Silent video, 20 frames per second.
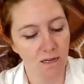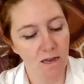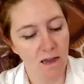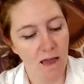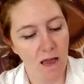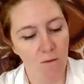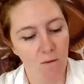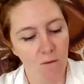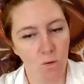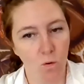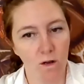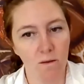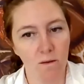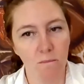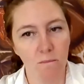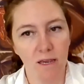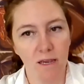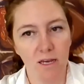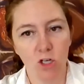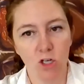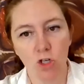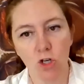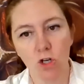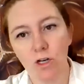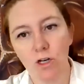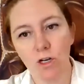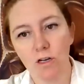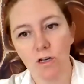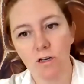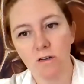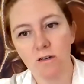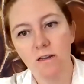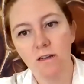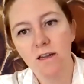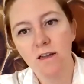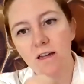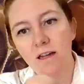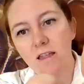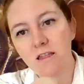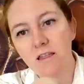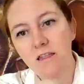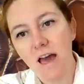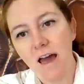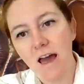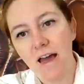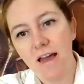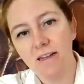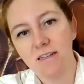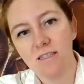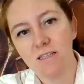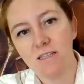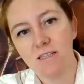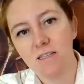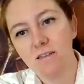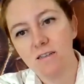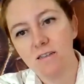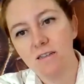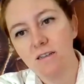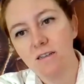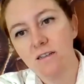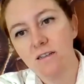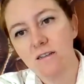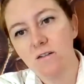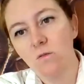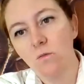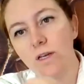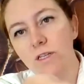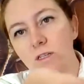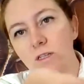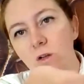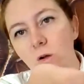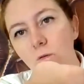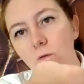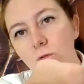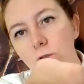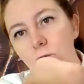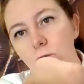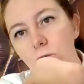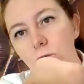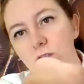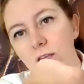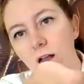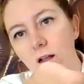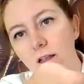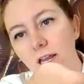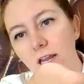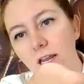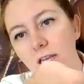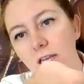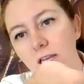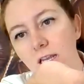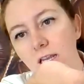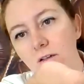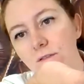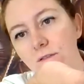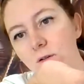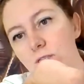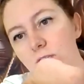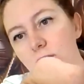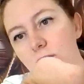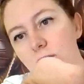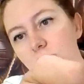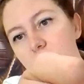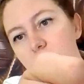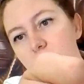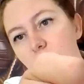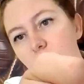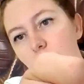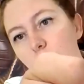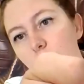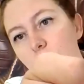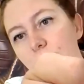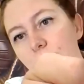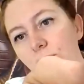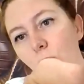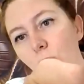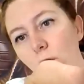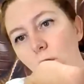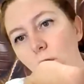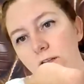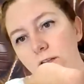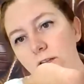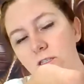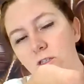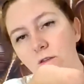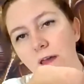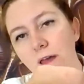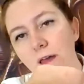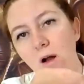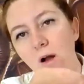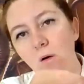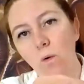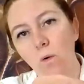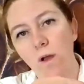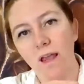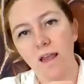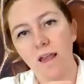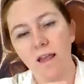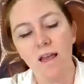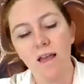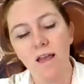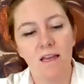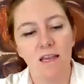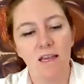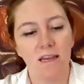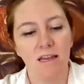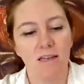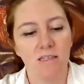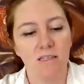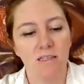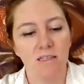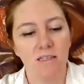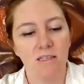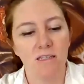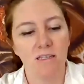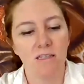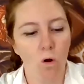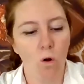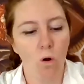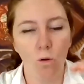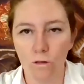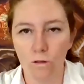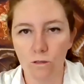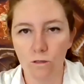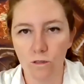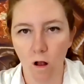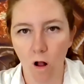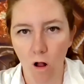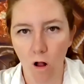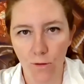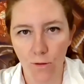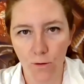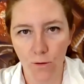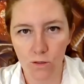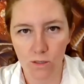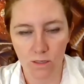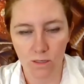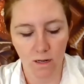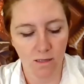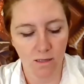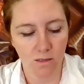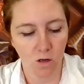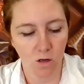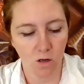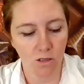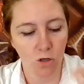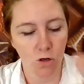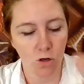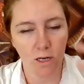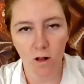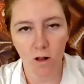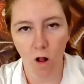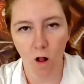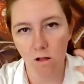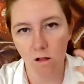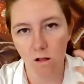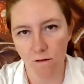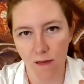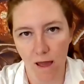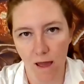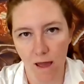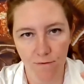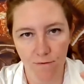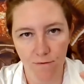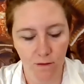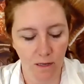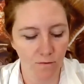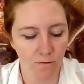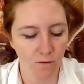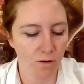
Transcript: And we want to make sure that we don't lose any of those nuts. So we foil it so that way it will hold all those nuts on so you get all of that flavor.